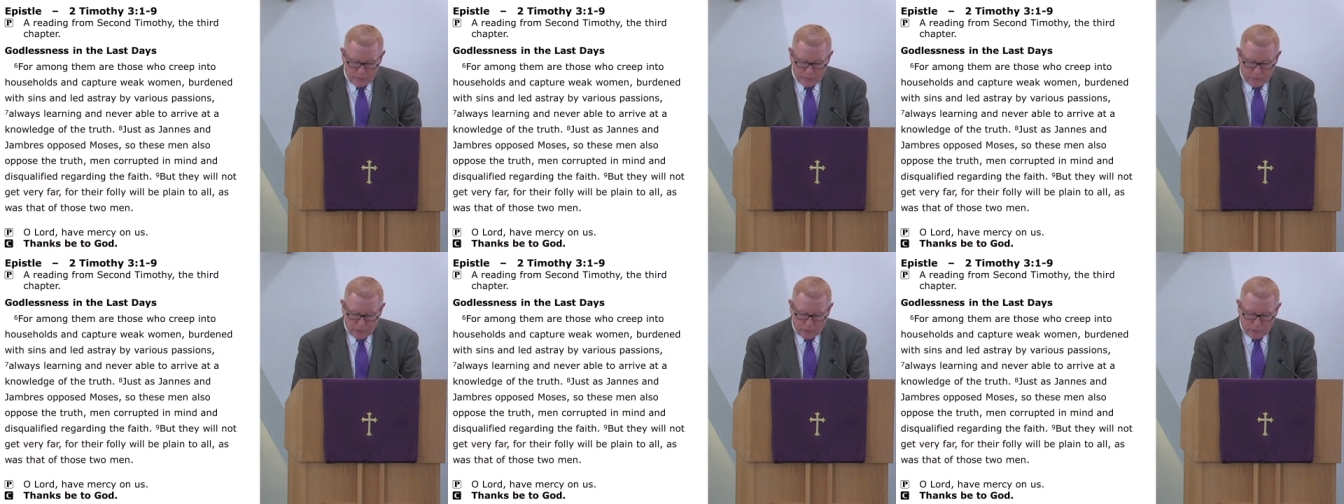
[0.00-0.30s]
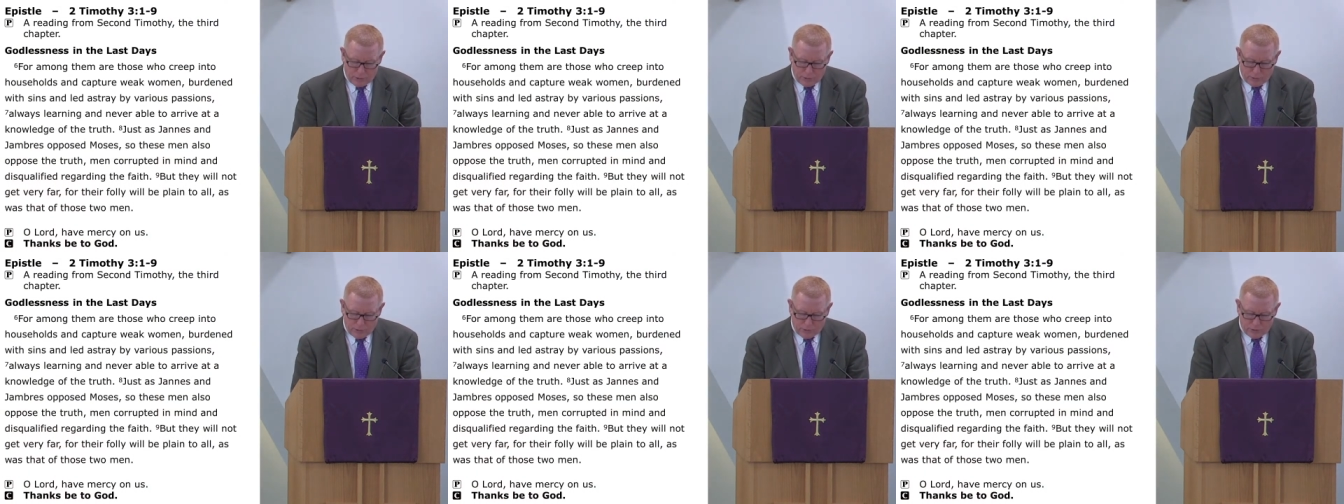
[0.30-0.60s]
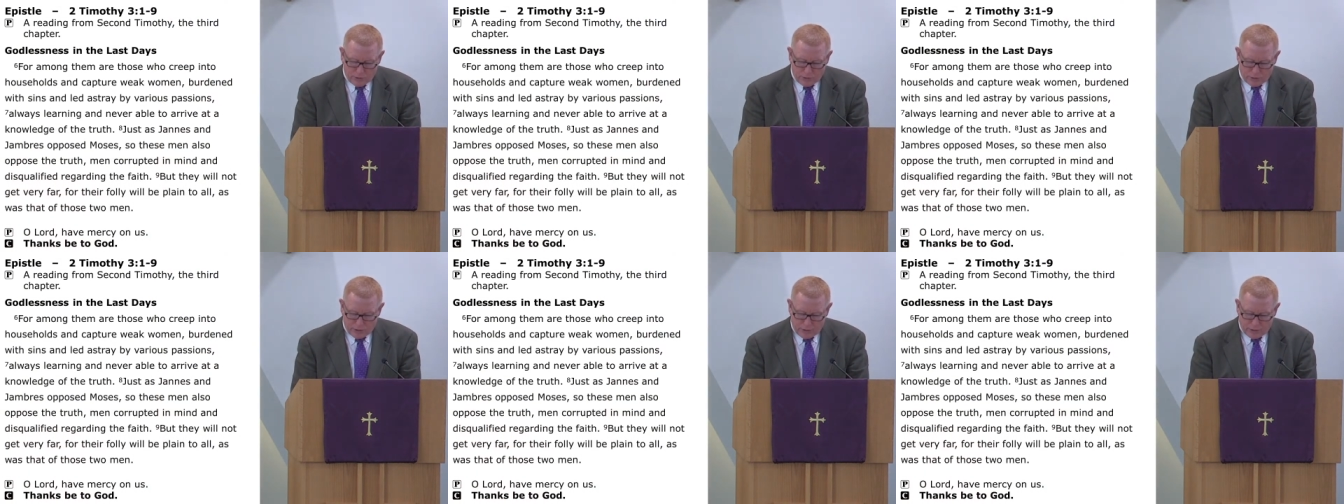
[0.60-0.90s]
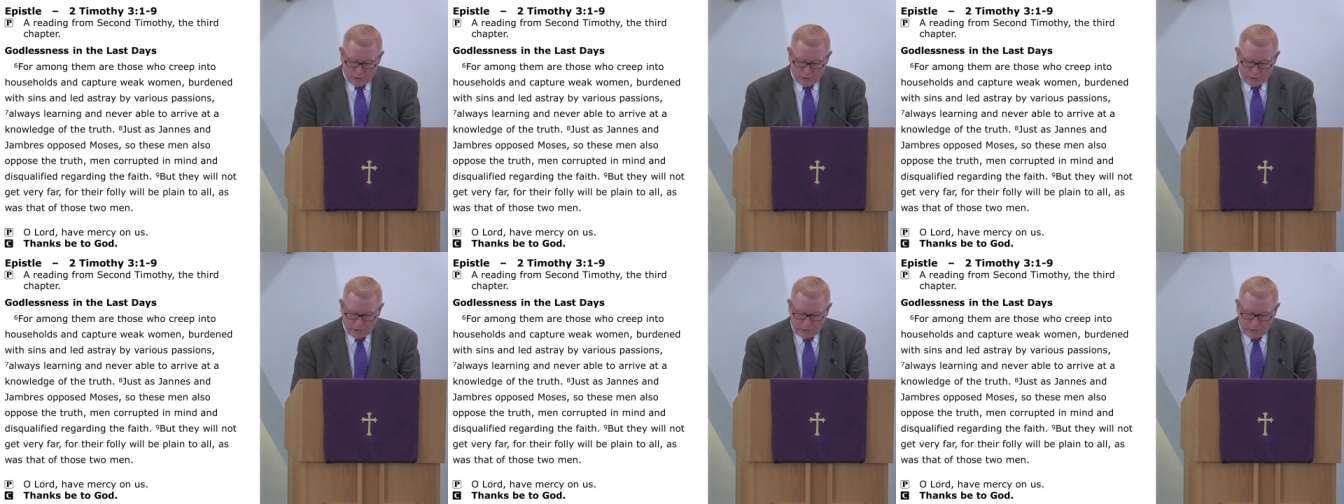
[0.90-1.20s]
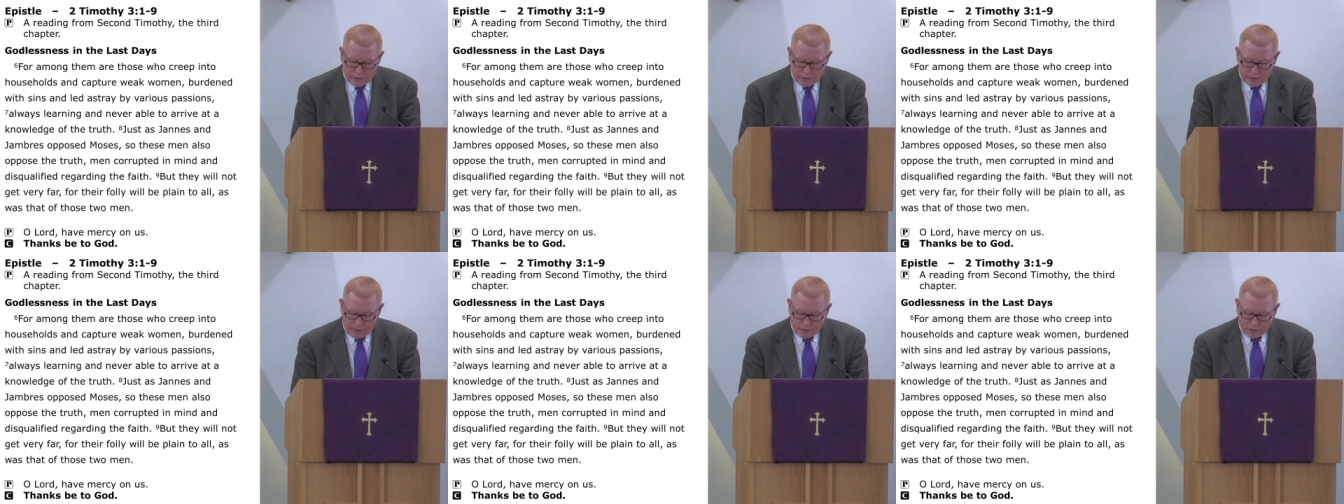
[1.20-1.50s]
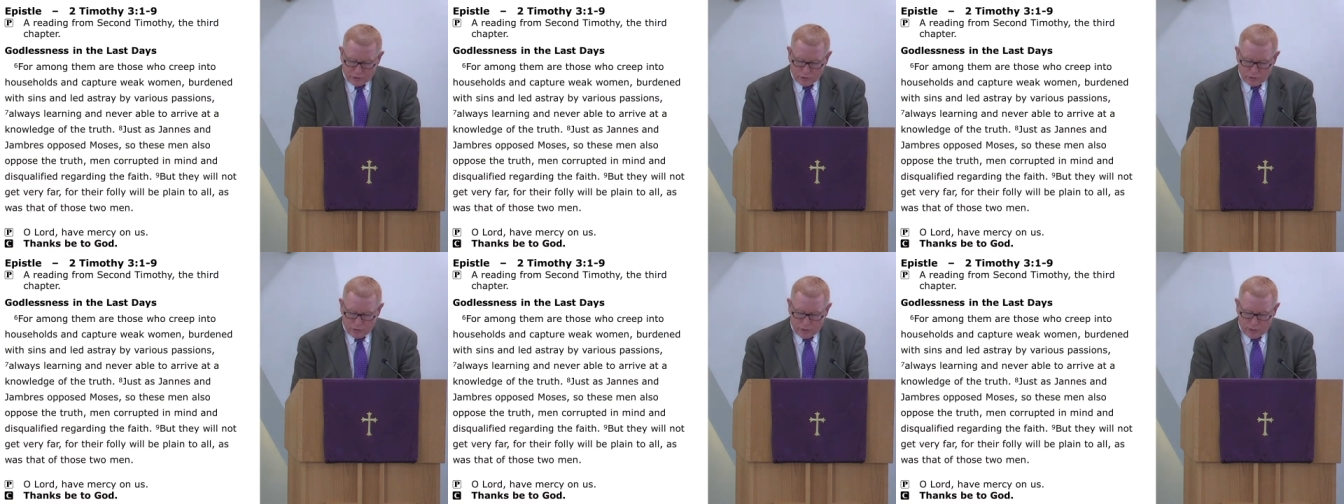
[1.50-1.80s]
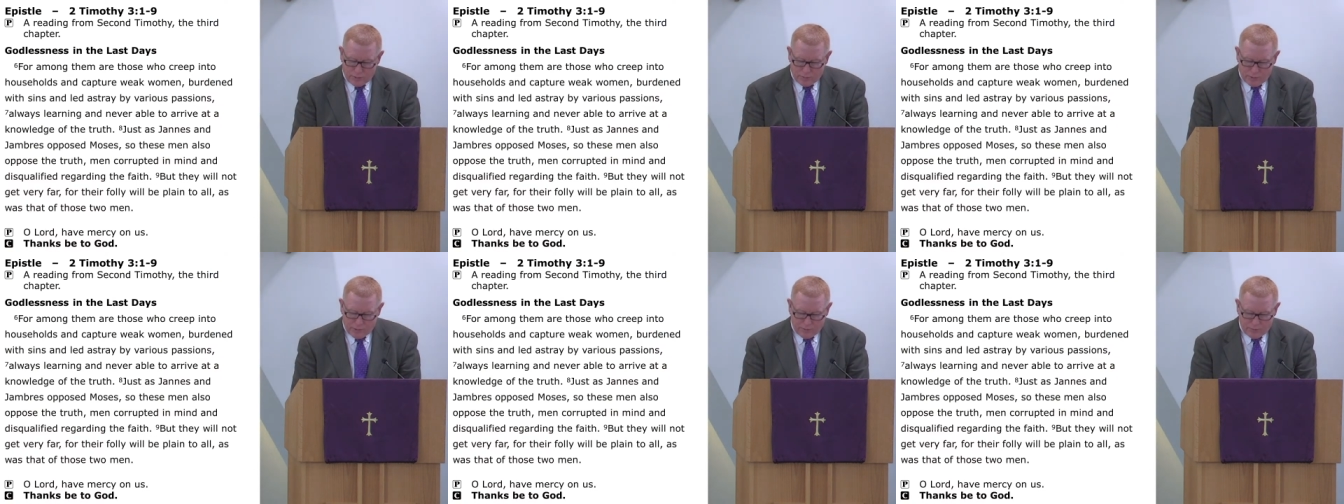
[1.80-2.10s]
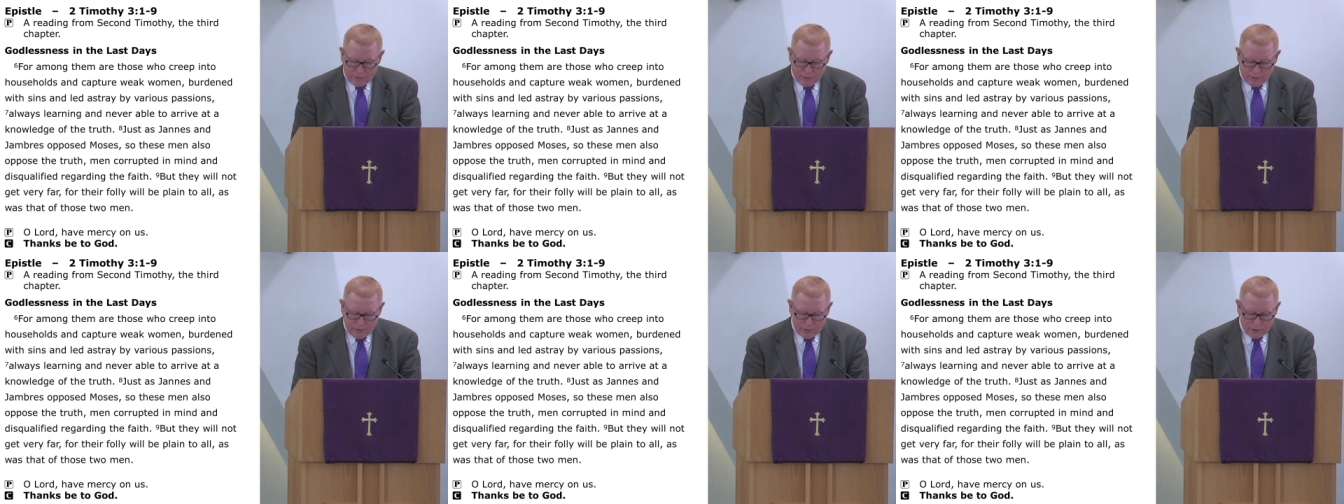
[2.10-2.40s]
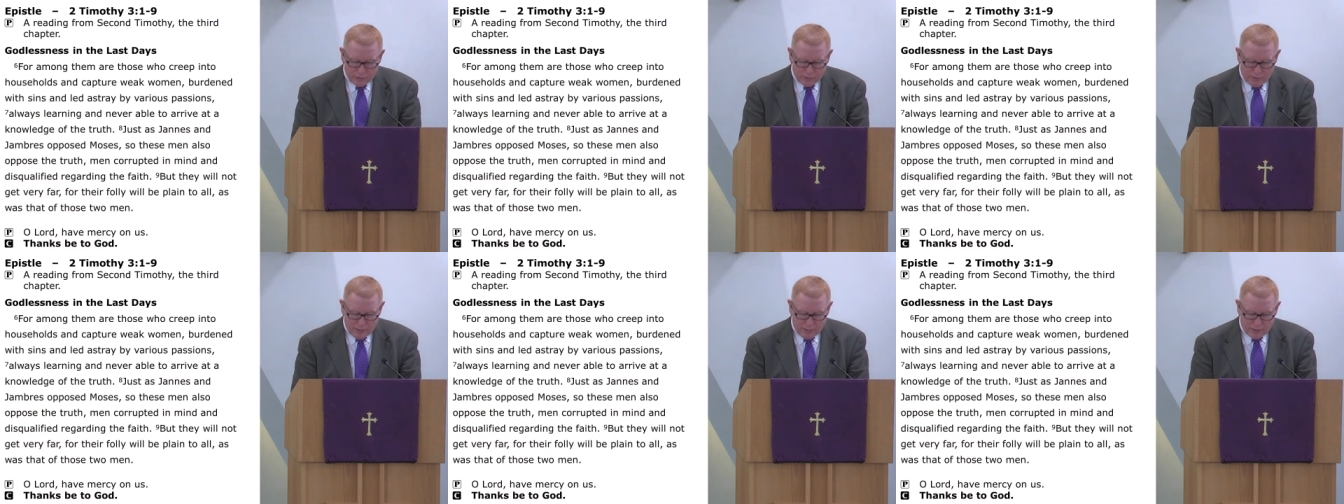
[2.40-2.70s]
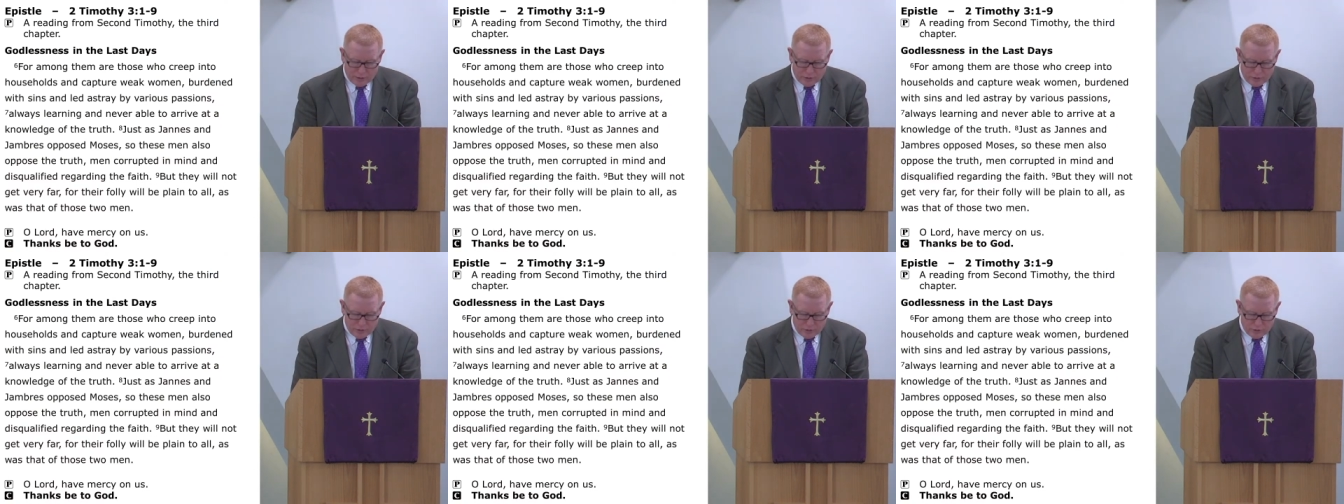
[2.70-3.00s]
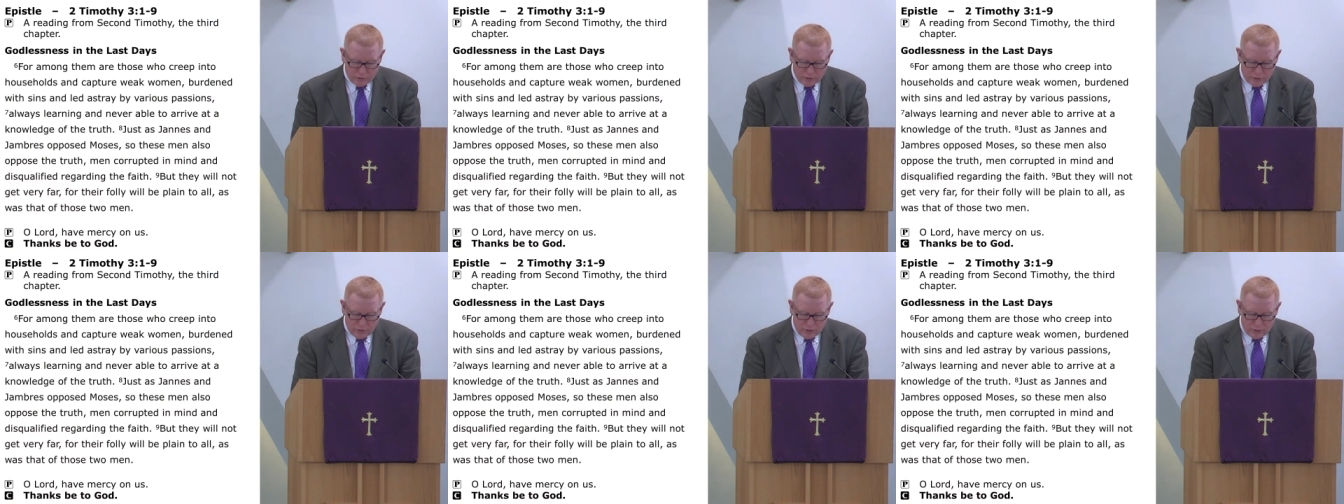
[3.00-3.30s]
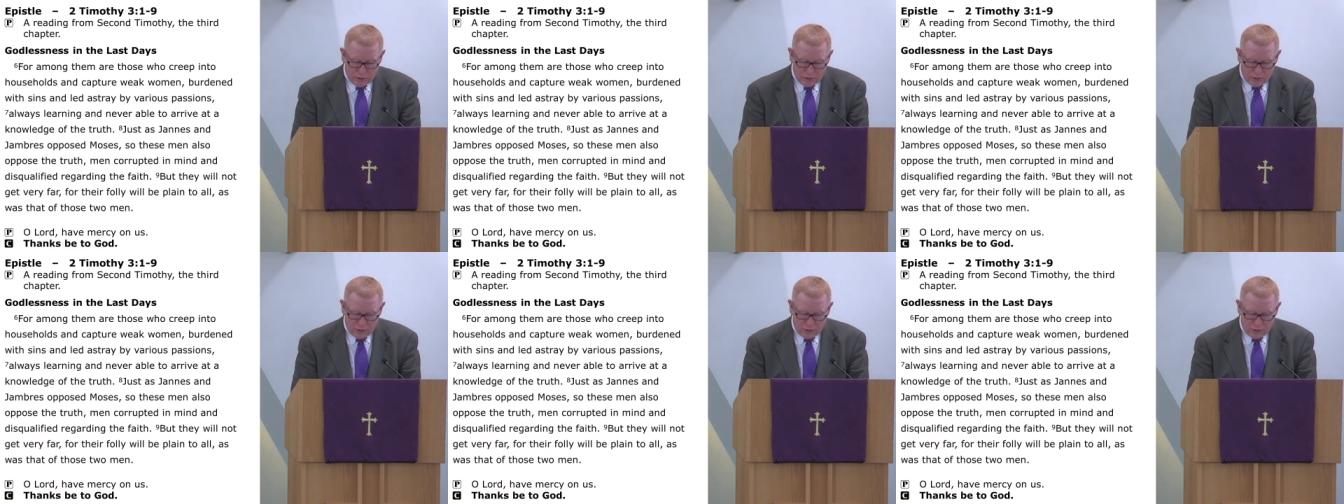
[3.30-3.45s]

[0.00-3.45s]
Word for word: burdened with sins and led astray by various passions,